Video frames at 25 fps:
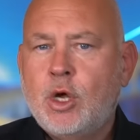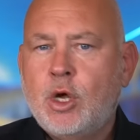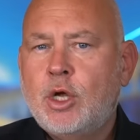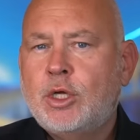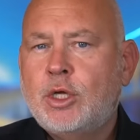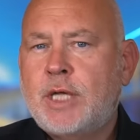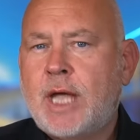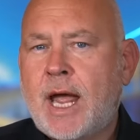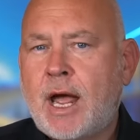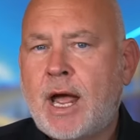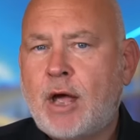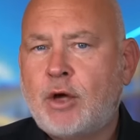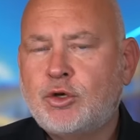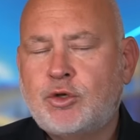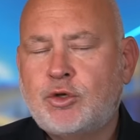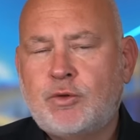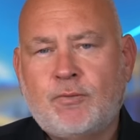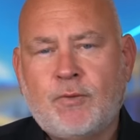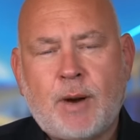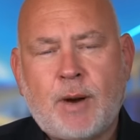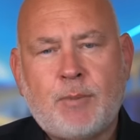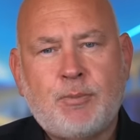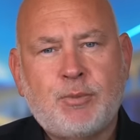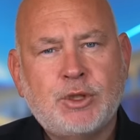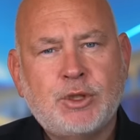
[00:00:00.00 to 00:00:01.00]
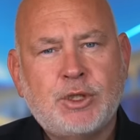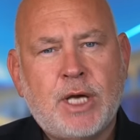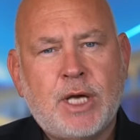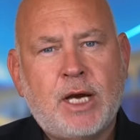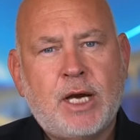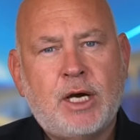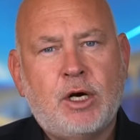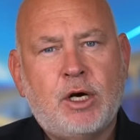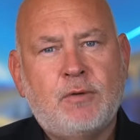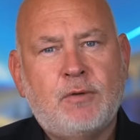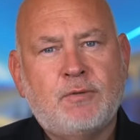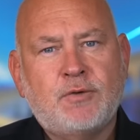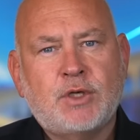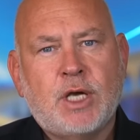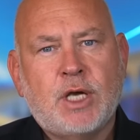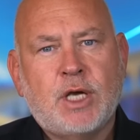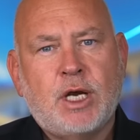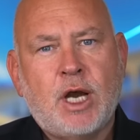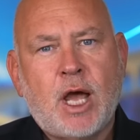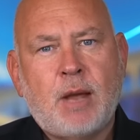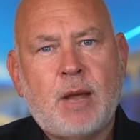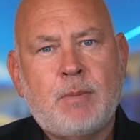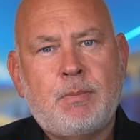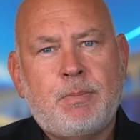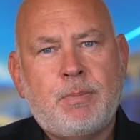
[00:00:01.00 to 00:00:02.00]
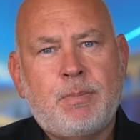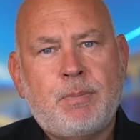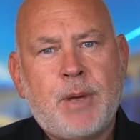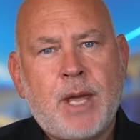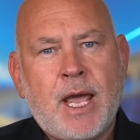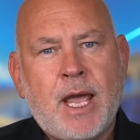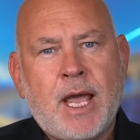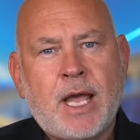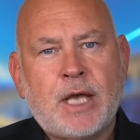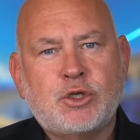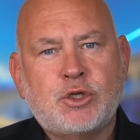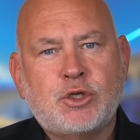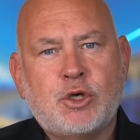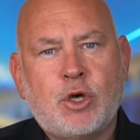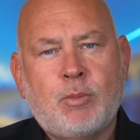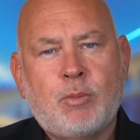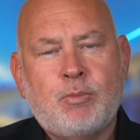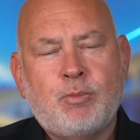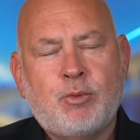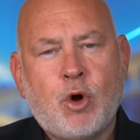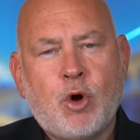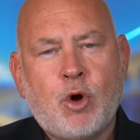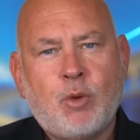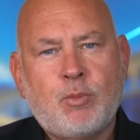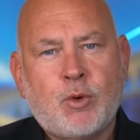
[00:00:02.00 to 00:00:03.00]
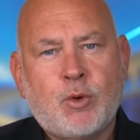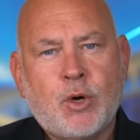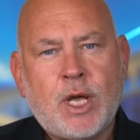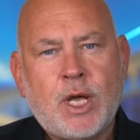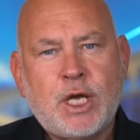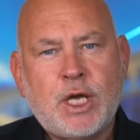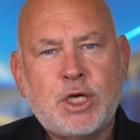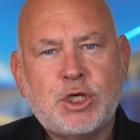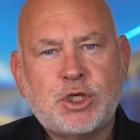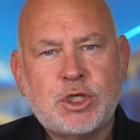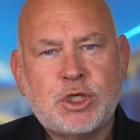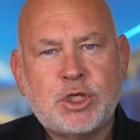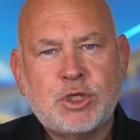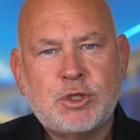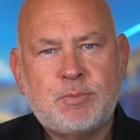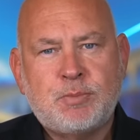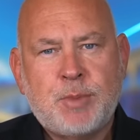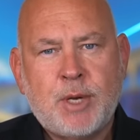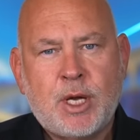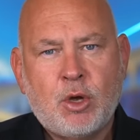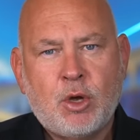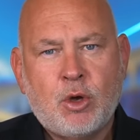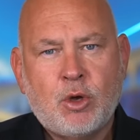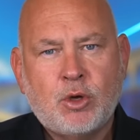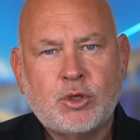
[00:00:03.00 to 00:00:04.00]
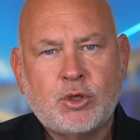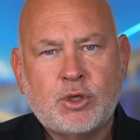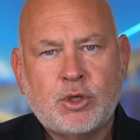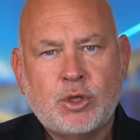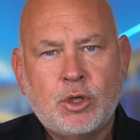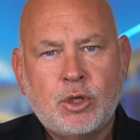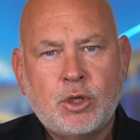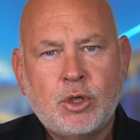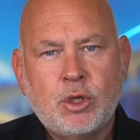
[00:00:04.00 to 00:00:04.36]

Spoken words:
The House of Representatives cannot pass appropriations bills